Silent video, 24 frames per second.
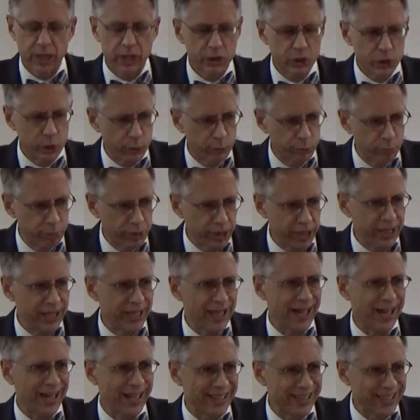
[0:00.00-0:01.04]
to be
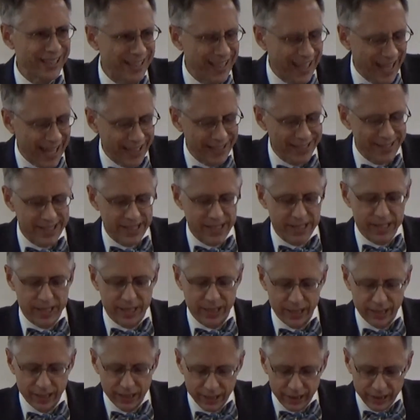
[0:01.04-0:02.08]
against
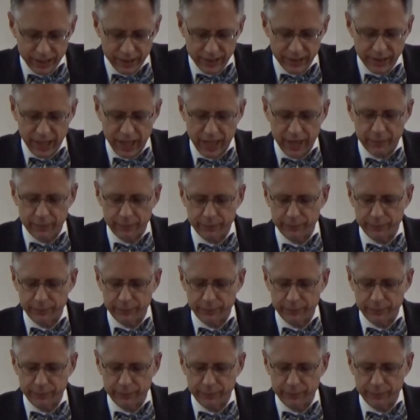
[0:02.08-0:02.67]
them.